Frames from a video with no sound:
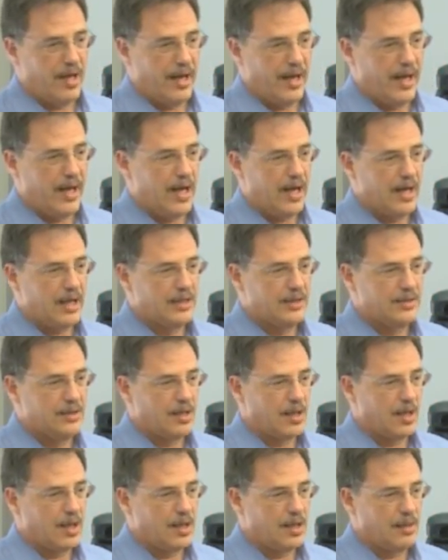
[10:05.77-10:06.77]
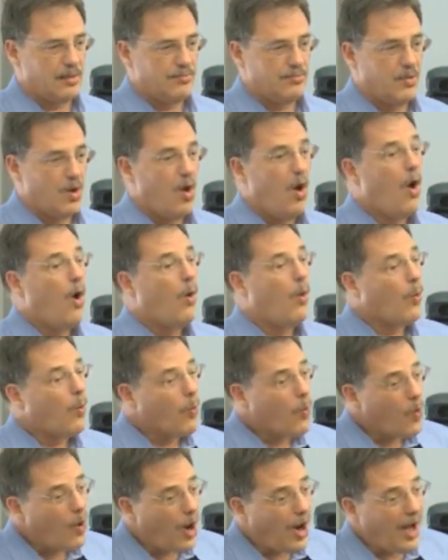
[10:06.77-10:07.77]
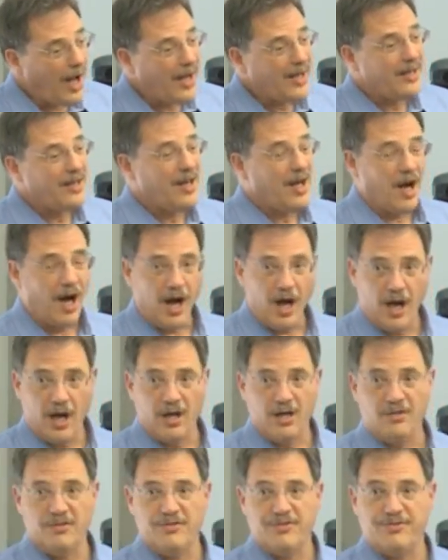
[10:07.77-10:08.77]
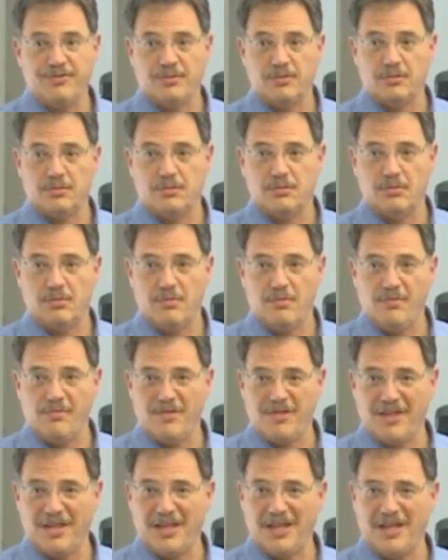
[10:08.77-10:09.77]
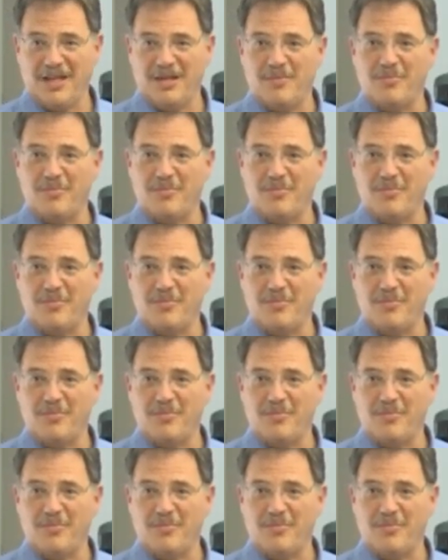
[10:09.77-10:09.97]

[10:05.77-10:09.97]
And um, one of the